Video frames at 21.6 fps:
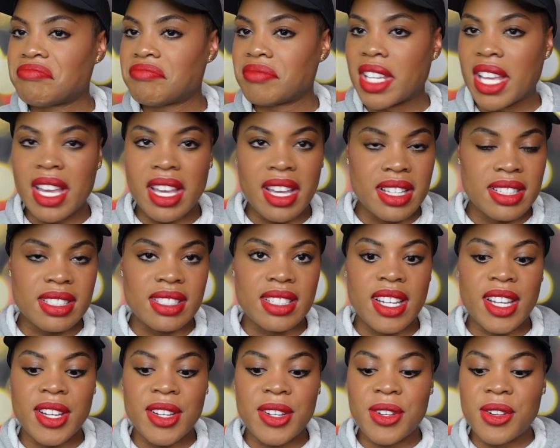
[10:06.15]
Hands
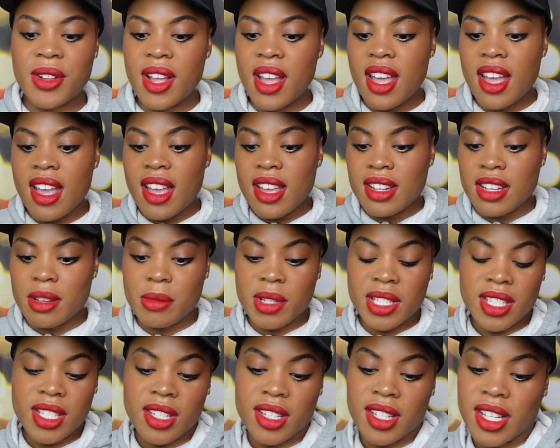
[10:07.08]
down. Let
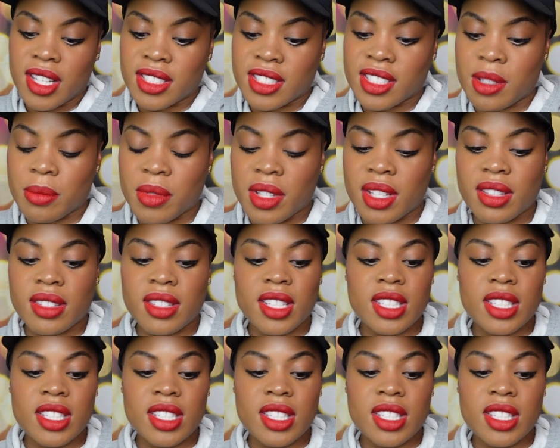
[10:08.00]
me tell y'all something.